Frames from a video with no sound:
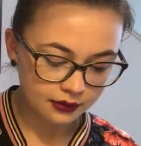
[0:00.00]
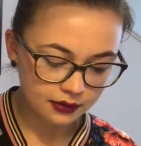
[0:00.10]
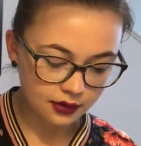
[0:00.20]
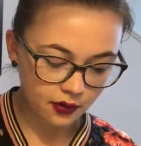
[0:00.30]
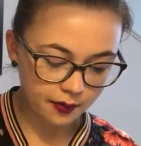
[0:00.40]

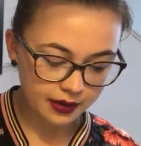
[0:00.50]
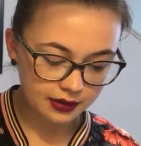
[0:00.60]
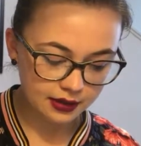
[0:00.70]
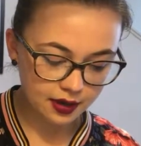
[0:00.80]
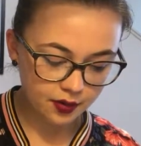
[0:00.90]
So we're
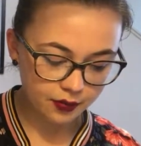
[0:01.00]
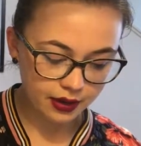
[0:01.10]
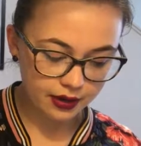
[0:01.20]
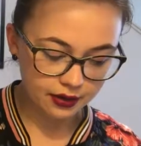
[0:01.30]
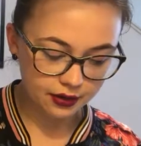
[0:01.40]
melting our
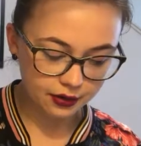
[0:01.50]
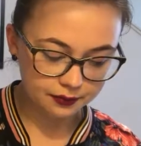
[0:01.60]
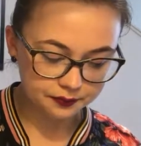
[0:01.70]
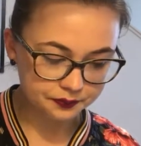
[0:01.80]
butter,